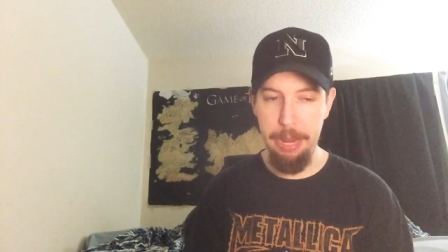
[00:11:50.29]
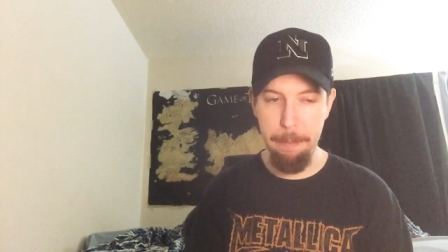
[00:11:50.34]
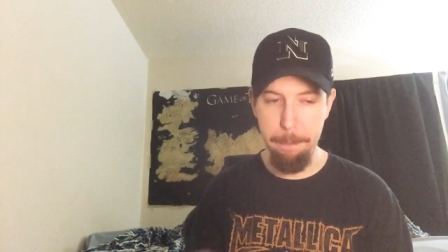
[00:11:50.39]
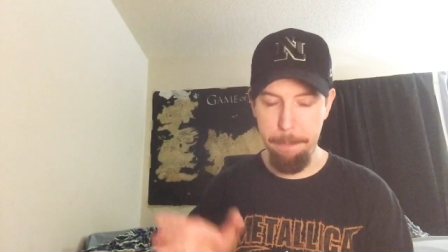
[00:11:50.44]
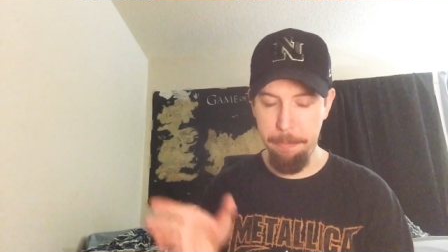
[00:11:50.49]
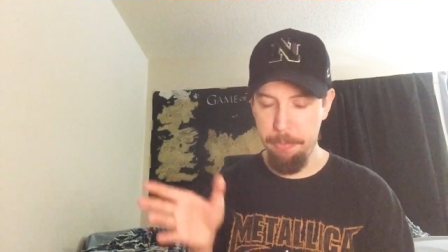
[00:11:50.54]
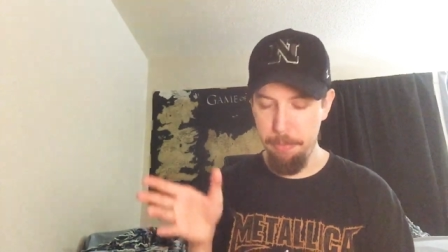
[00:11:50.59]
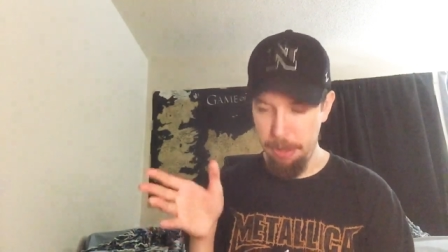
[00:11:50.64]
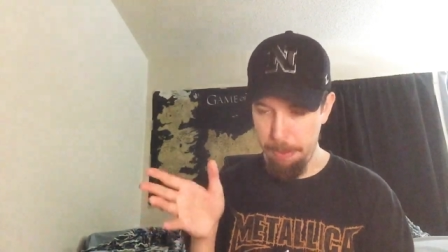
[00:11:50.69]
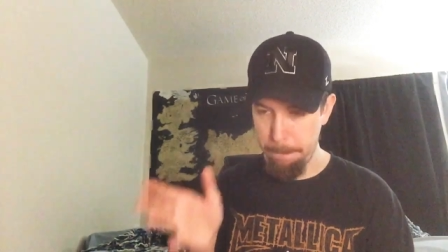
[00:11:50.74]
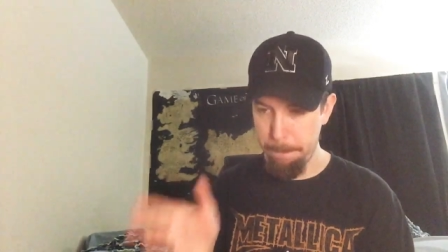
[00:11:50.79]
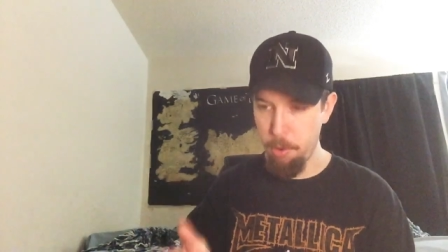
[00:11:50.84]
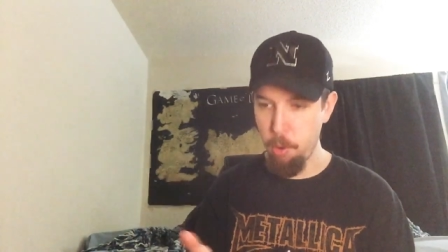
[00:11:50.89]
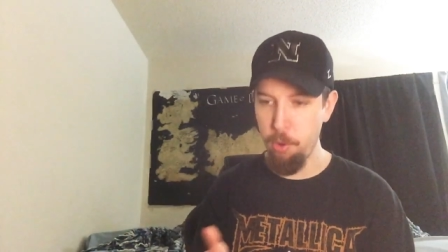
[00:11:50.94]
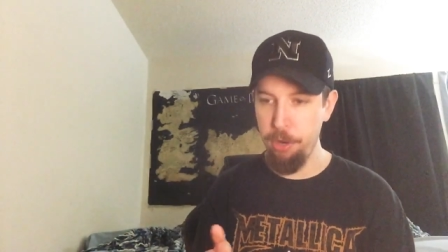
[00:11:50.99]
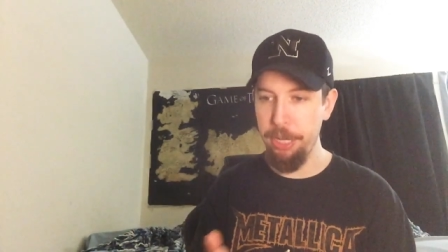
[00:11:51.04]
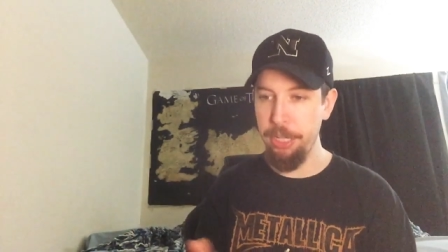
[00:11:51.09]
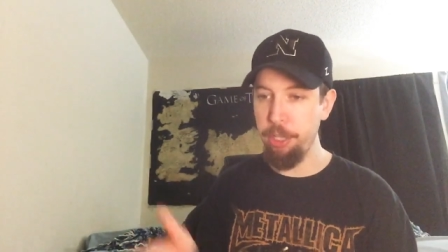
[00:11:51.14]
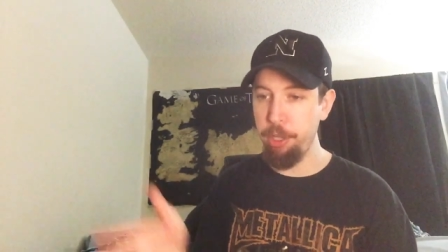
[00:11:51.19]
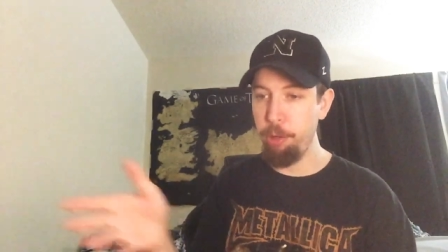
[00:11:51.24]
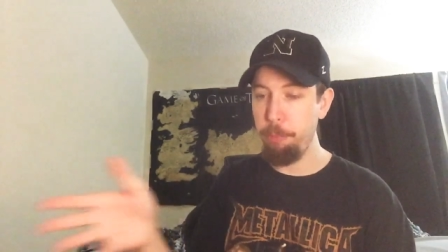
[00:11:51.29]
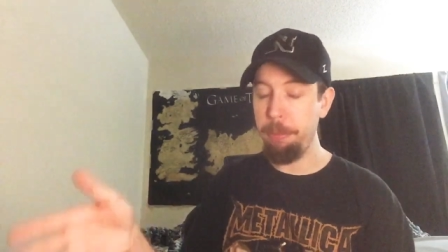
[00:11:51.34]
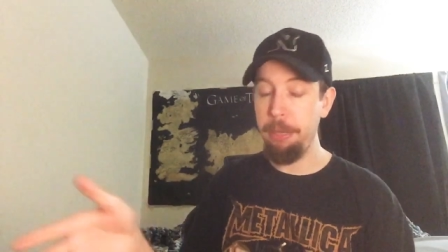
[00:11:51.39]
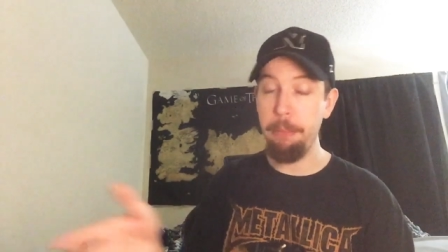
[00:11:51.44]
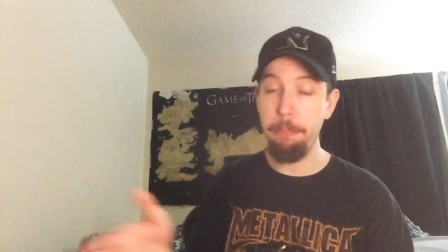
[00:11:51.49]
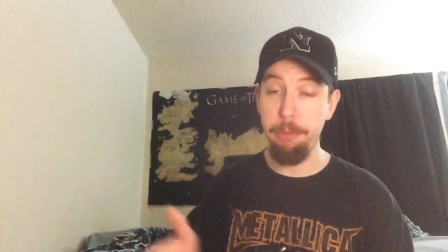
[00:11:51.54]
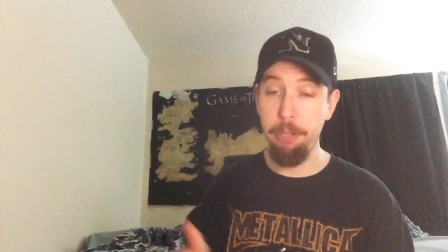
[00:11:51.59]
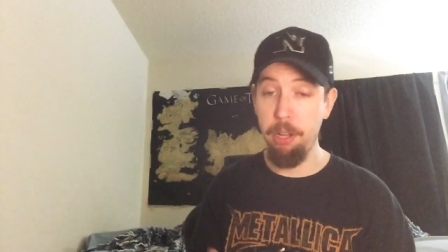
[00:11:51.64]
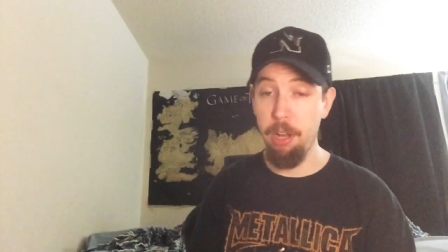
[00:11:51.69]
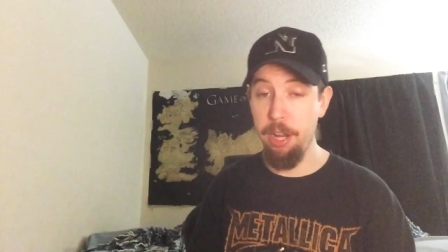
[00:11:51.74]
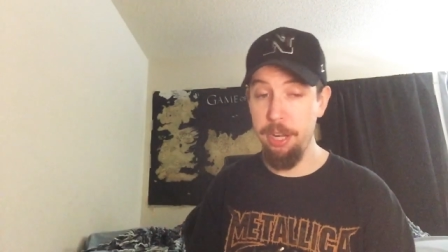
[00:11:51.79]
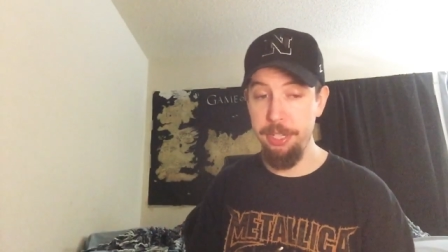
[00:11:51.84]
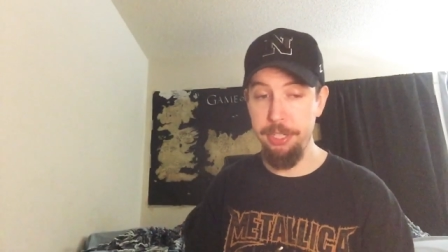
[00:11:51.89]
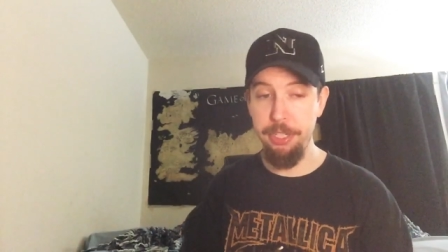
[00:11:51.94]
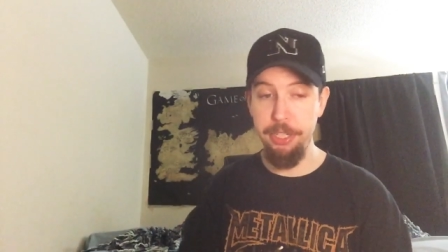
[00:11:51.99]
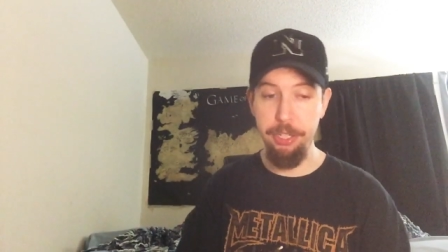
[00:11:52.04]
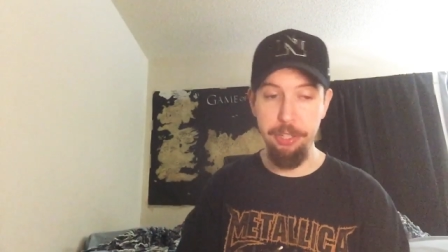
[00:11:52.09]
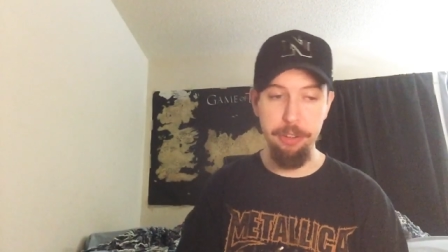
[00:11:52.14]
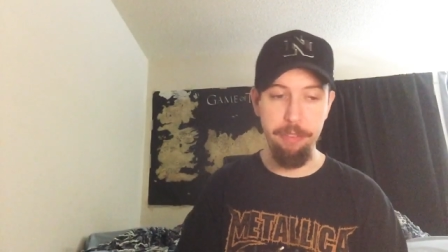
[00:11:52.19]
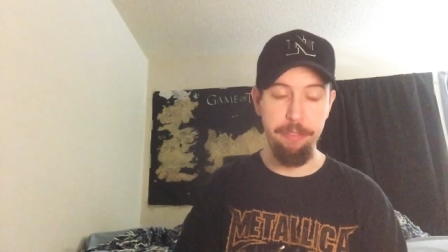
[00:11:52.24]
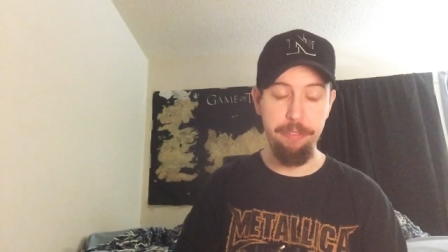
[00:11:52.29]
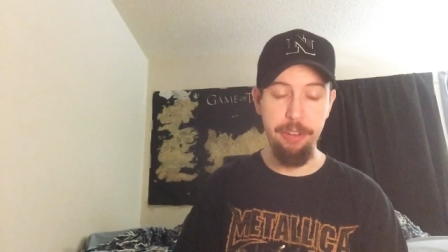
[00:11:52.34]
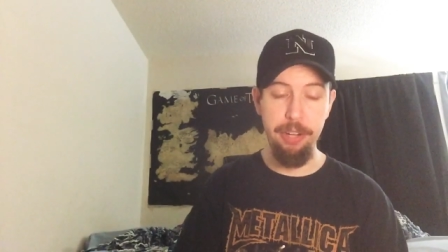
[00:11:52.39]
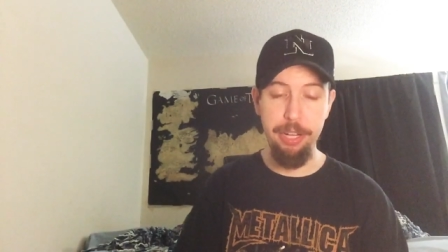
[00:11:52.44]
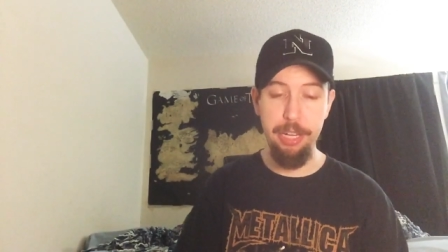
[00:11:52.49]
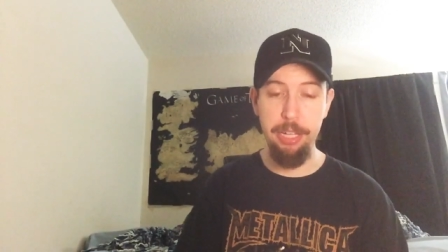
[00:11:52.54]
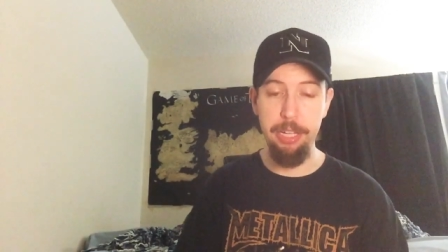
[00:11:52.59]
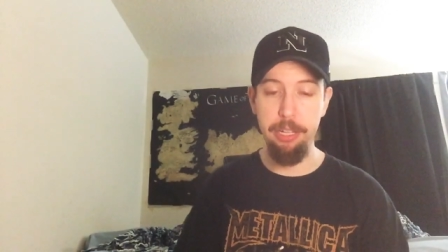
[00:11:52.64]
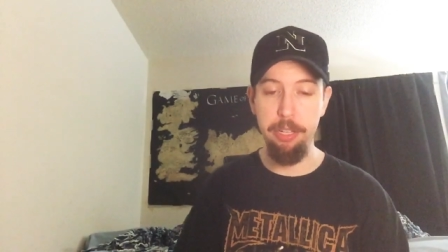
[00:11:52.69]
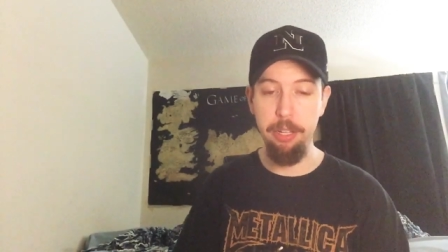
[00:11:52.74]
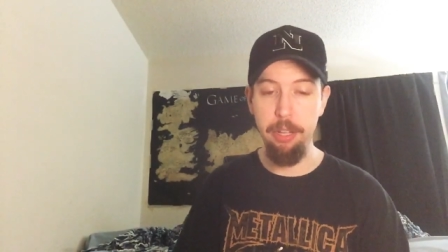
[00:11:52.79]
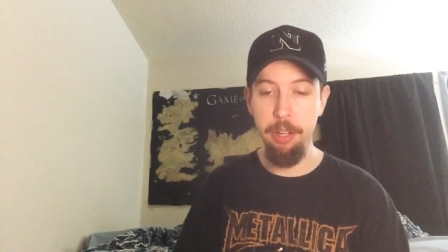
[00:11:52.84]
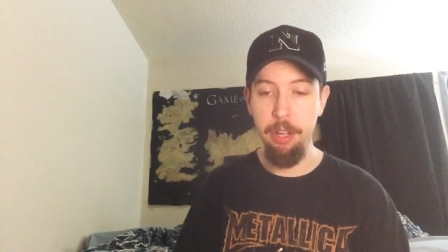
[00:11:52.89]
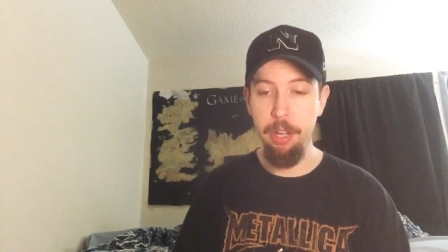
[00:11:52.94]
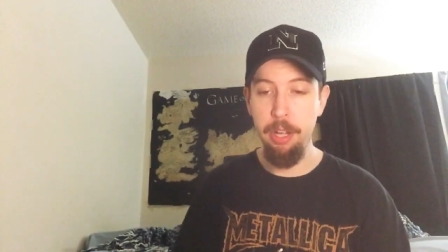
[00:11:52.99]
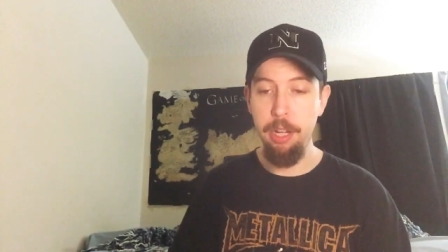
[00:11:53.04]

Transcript: imp- importing new people onto your fucking